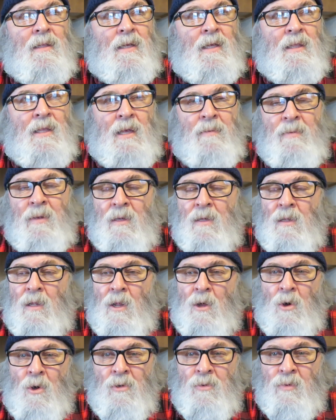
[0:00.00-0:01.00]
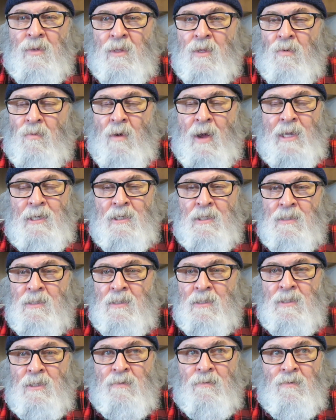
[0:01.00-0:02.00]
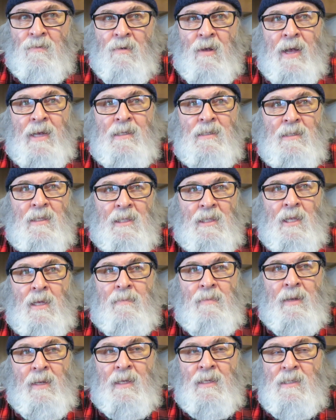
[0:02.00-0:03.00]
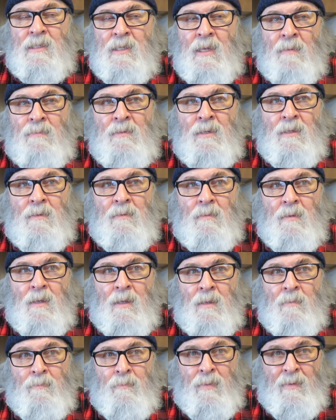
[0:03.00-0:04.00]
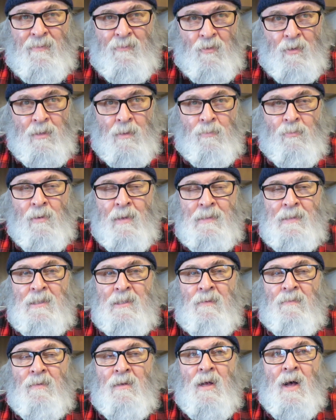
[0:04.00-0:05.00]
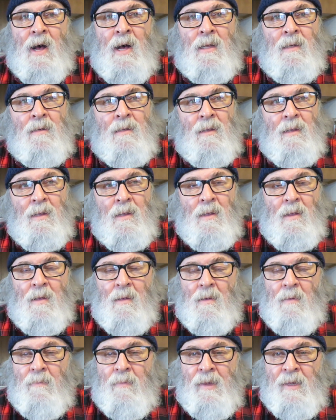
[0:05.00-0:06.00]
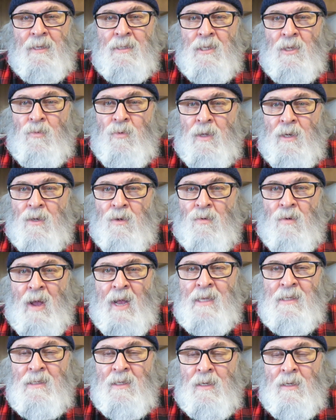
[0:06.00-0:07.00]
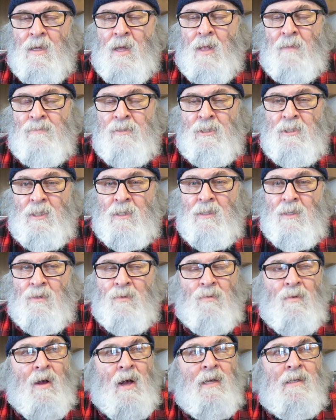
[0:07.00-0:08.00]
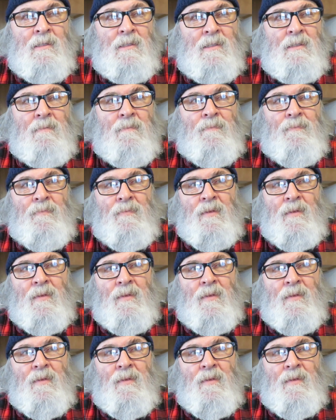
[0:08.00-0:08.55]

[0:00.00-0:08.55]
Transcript: that they've been clothed with the righteousness of Christ, that they've been accepted before the presence of God because of what Christ accomplished on the cross,